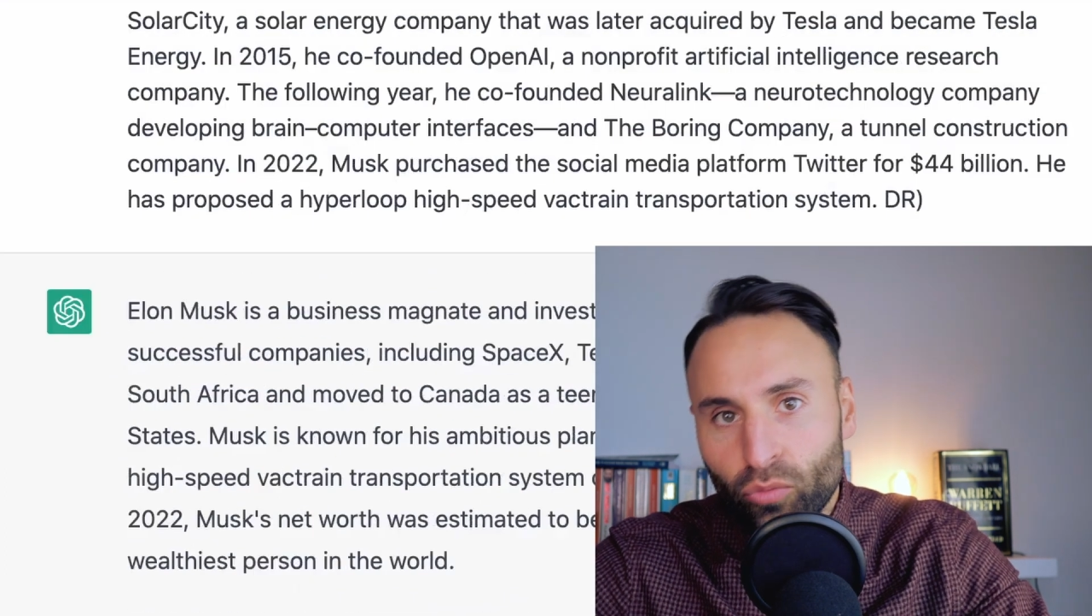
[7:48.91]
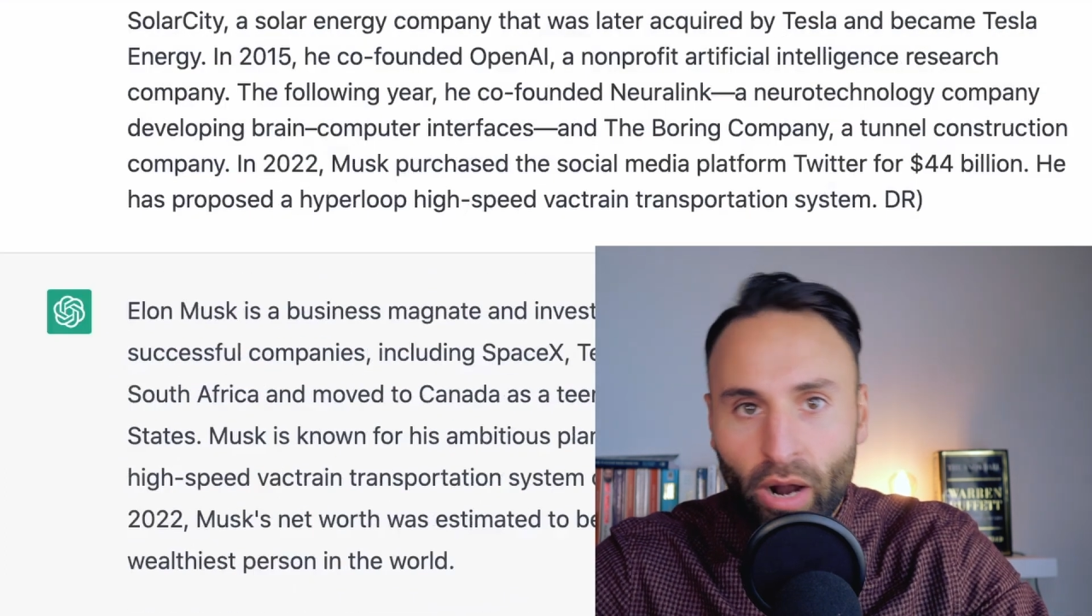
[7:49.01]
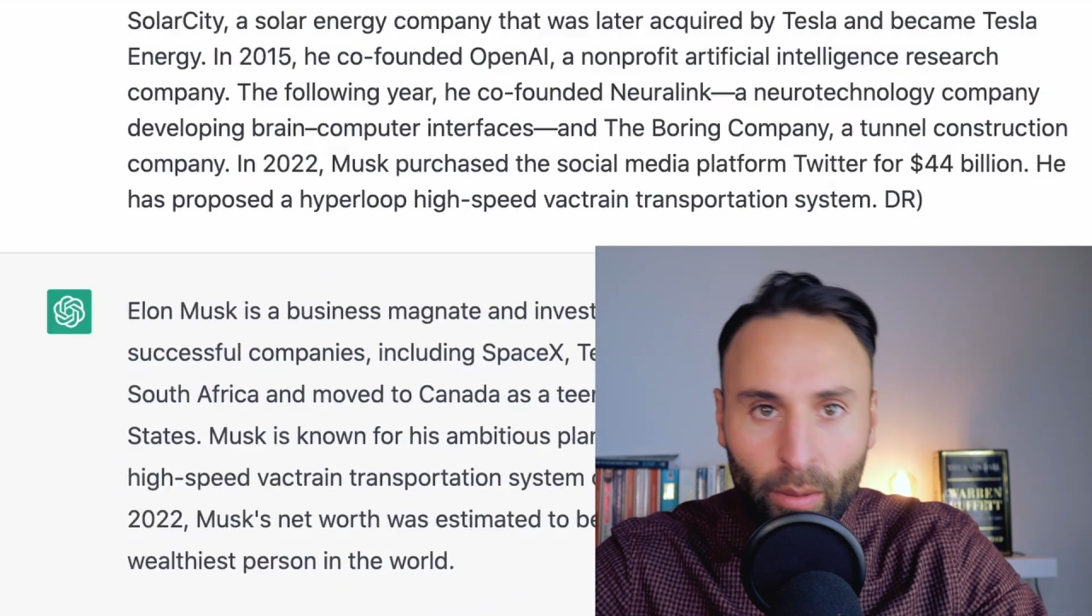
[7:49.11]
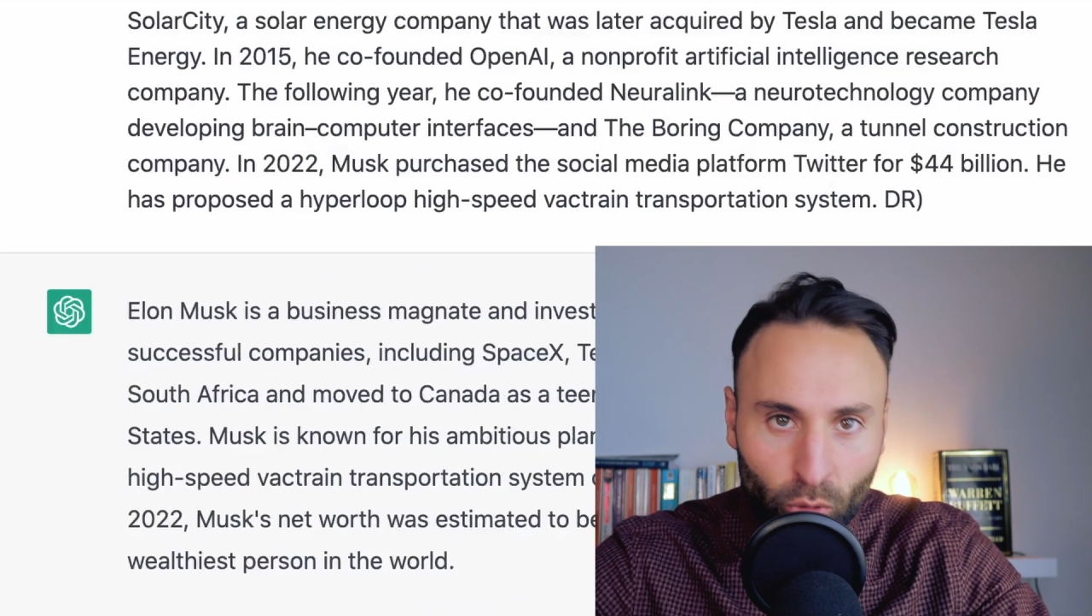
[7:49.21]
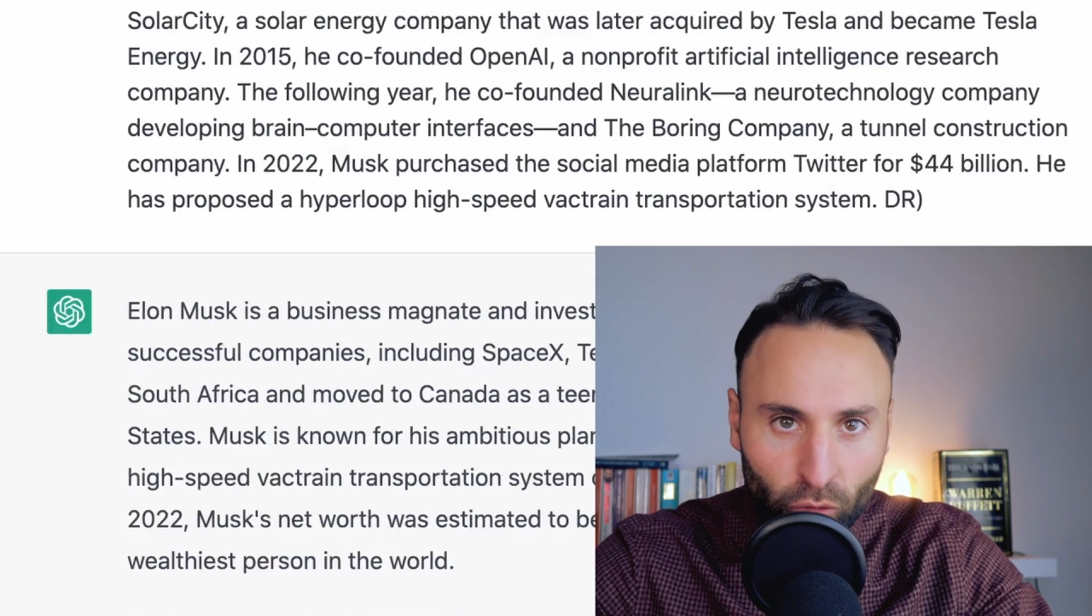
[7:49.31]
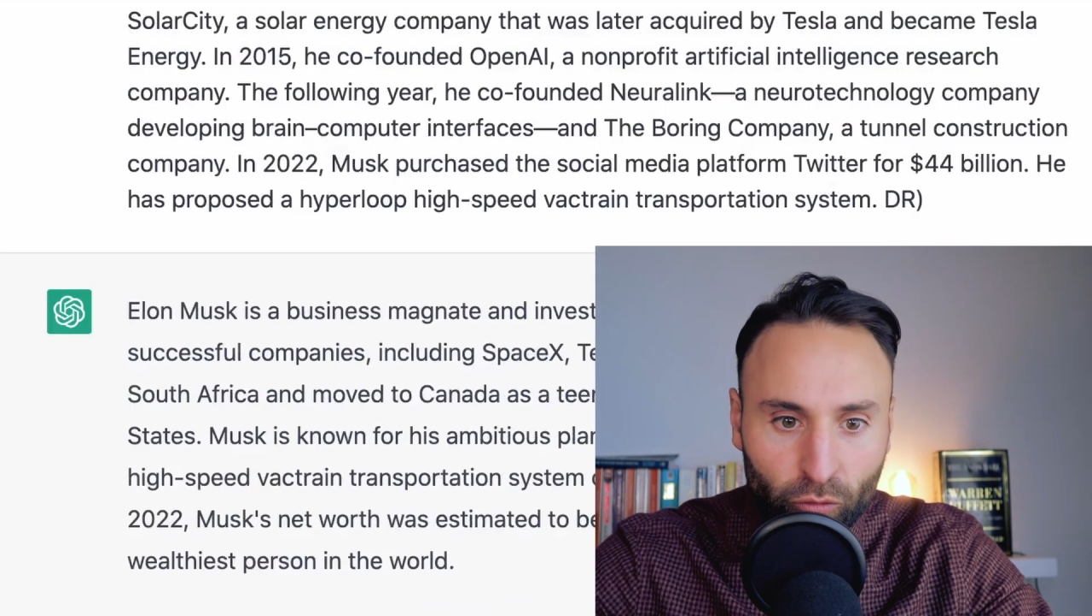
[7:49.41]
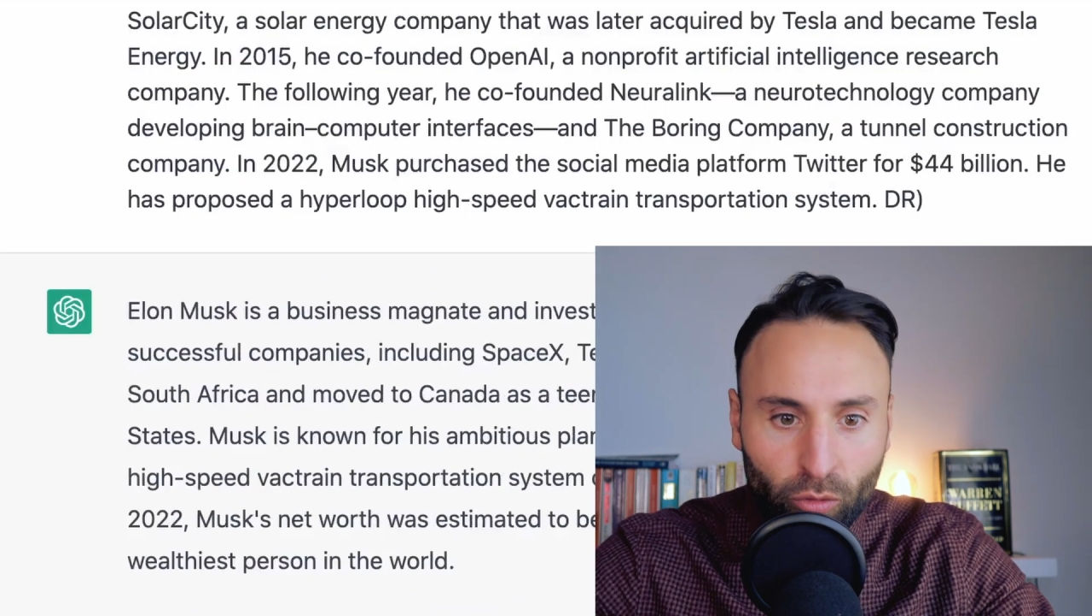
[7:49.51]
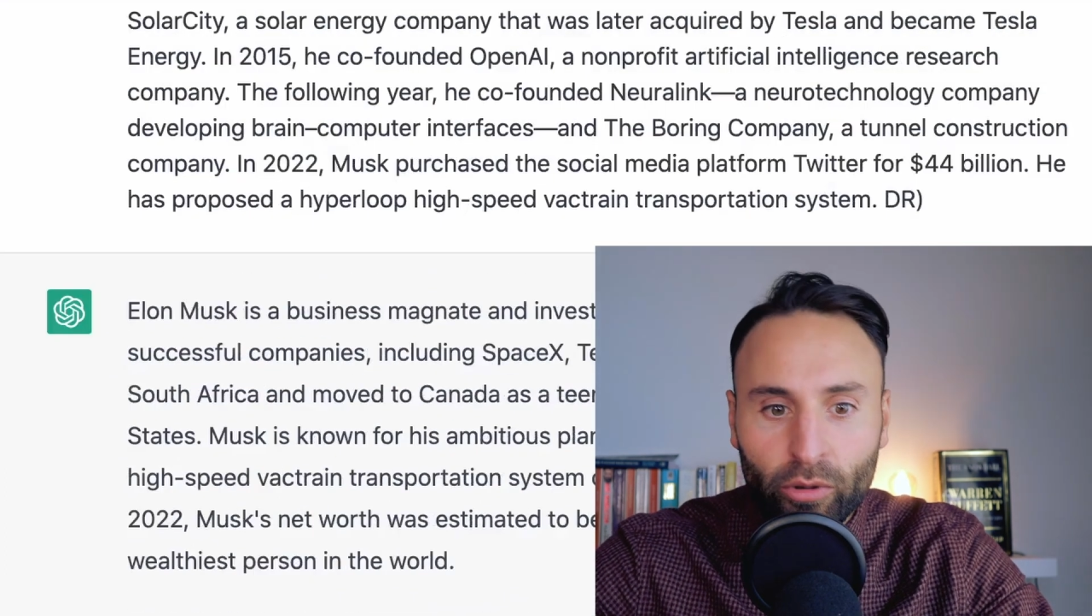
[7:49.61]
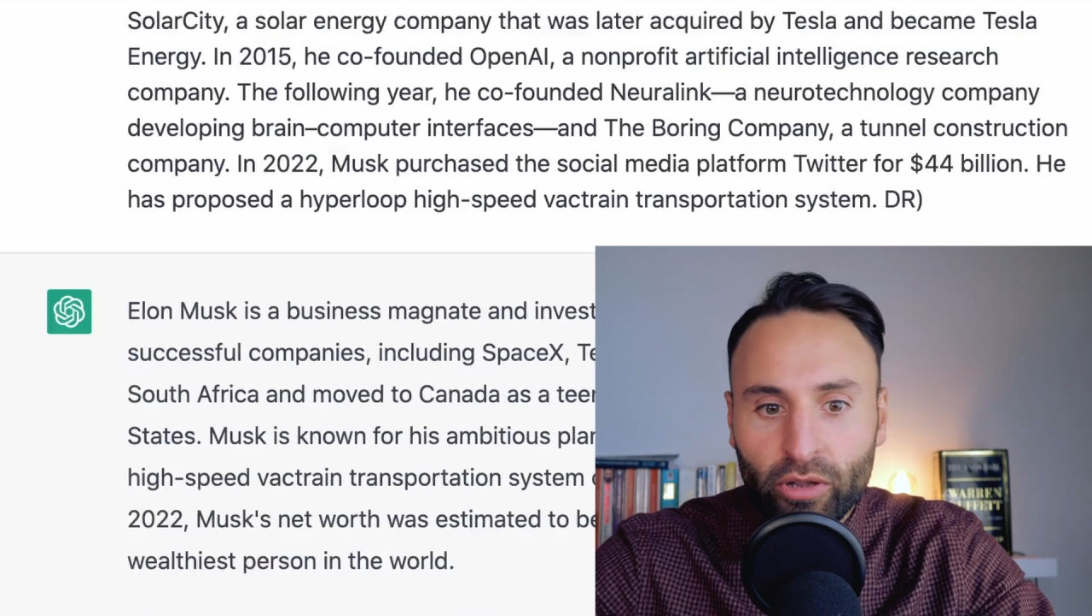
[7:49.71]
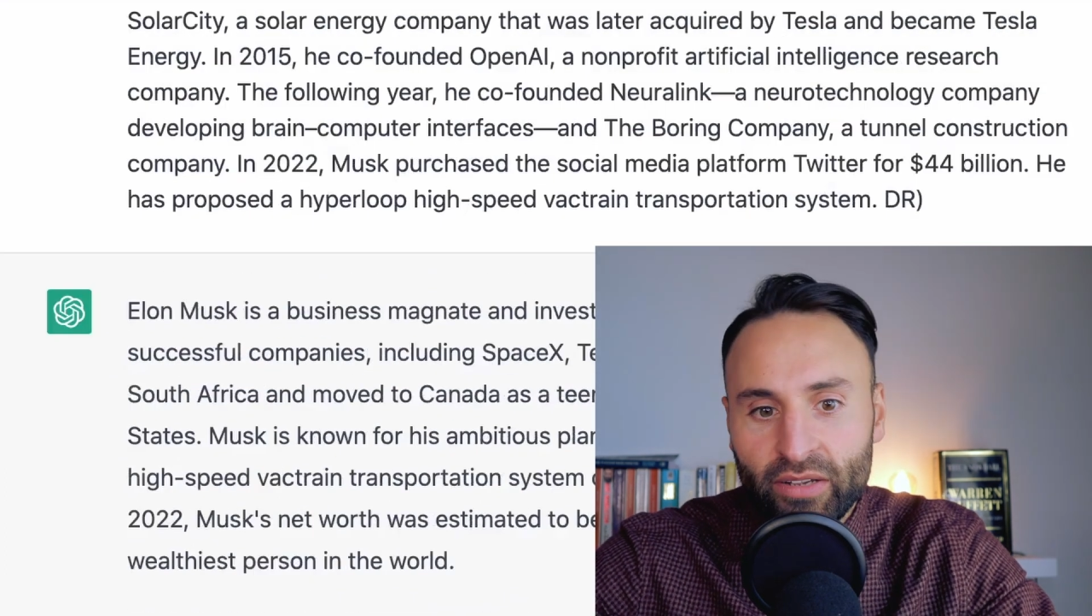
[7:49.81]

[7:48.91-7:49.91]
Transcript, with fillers: write more formal,